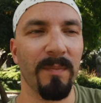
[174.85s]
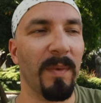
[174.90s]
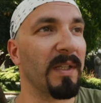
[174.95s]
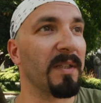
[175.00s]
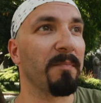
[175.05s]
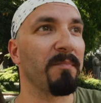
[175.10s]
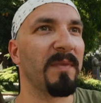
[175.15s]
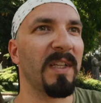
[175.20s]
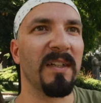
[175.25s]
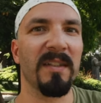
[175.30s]
But
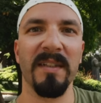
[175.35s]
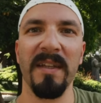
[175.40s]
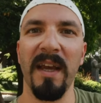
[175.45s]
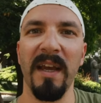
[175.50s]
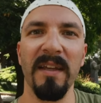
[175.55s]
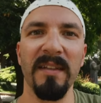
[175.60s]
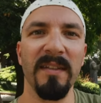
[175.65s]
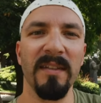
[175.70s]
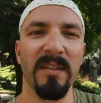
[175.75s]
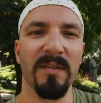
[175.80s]
there's
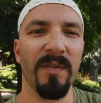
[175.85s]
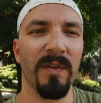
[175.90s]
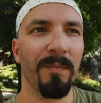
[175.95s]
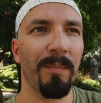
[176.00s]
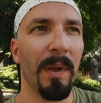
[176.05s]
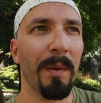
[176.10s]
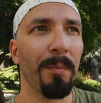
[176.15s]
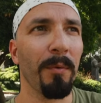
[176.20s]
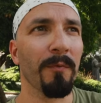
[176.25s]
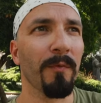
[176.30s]
cases where
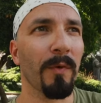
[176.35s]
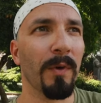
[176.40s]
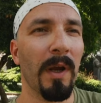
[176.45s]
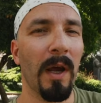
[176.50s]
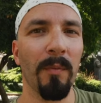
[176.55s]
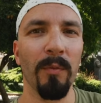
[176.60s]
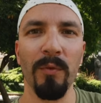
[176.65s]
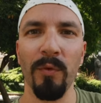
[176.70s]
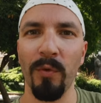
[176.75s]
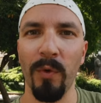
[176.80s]
people would
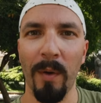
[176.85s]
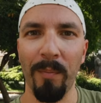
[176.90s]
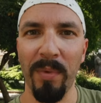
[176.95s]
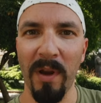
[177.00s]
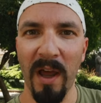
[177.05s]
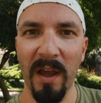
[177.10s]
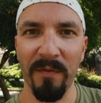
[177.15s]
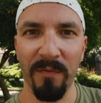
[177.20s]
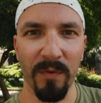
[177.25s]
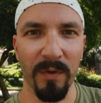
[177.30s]
come to
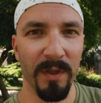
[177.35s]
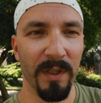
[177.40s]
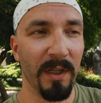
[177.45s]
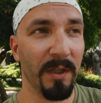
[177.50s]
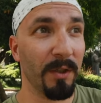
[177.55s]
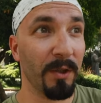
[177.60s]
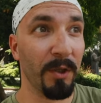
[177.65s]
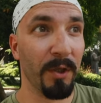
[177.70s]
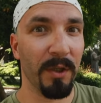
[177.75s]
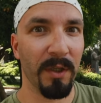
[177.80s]
apply for
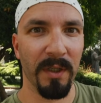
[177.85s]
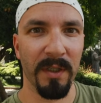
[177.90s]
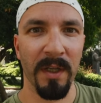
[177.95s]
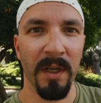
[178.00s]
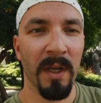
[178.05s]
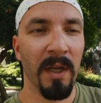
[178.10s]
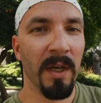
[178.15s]
their third